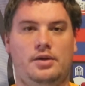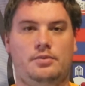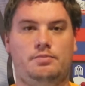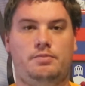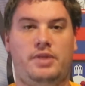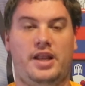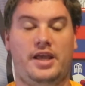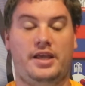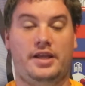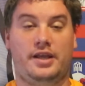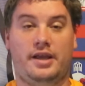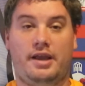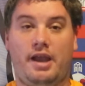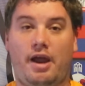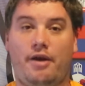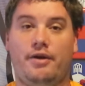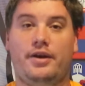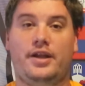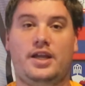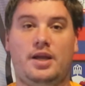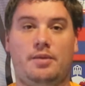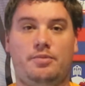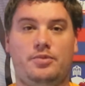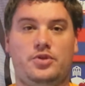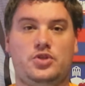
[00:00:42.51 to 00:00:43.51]
playing Curry
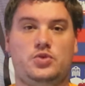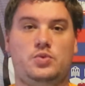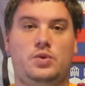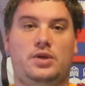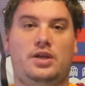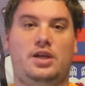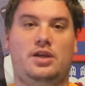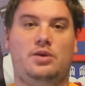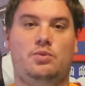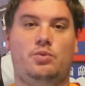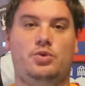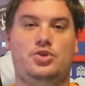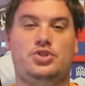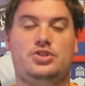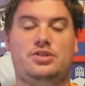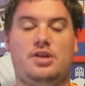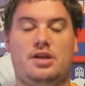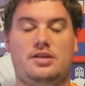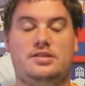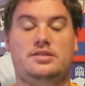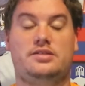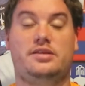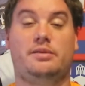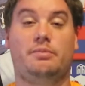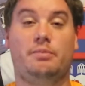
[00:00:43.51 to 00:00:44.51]
Cup this weekend, which
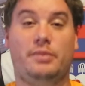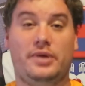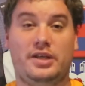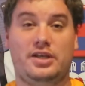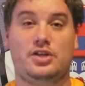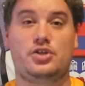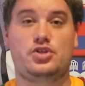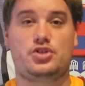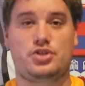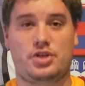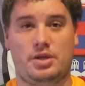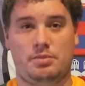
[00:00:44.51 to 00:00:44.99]
does diminish,